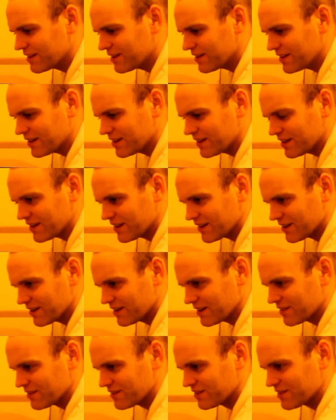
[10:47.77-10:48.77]

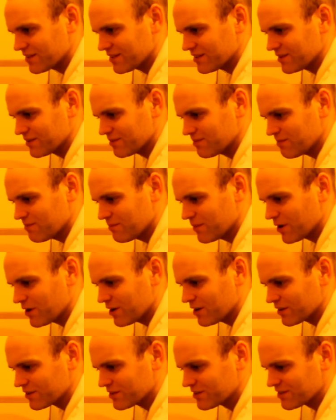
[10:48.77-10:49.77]
to
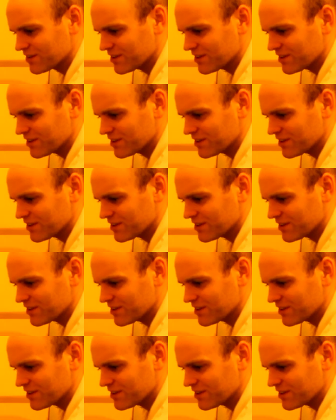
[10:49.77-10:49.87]
Mark's